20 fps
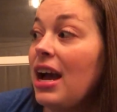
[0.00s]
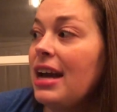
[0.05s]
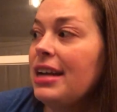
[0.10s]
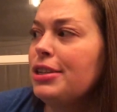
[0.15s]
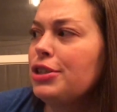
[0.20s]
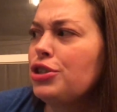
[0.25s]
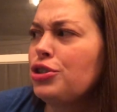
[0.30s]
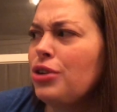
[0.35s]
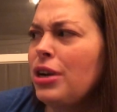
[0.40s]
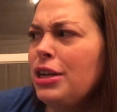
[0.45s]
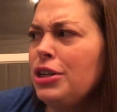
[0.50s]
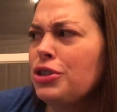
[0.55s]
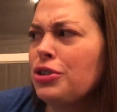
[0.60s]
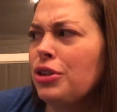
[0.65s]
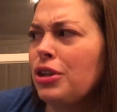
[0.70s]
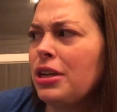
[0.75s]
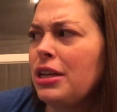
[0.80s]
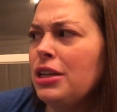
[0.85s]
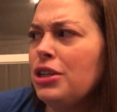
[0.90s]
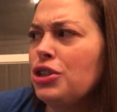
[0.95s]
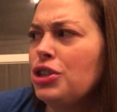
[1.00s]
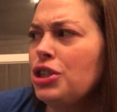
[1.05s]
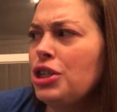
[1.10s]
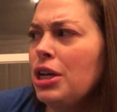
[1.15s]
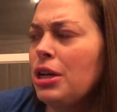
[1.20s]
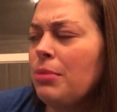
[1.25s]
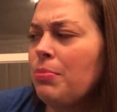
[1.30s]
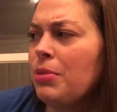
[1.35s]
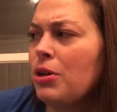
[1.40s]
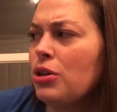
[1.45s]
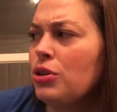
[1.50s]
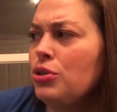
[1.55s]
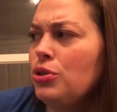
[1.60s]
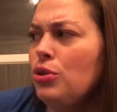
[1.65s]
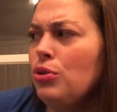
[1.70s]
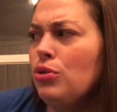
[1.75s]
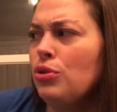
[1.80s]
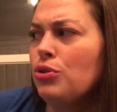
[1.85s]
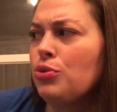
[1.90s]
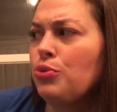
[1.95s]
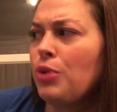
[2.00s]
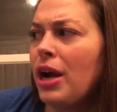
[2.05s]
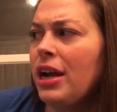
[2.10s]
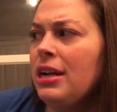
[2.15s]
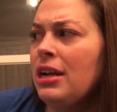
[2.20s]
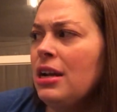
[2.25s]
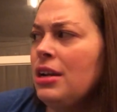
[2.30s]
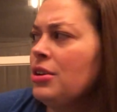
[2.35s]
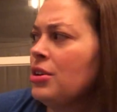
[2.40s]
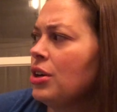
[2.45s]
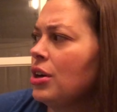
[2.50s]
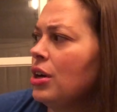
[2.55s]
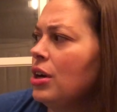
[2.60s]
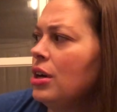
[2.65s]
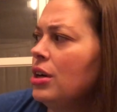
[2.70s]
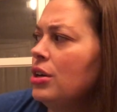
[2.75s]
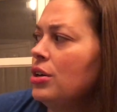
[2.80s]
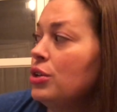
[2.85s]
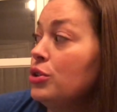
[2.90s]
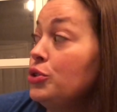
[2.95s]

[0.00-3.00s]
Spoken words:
at a strange-looking ship tootled right under.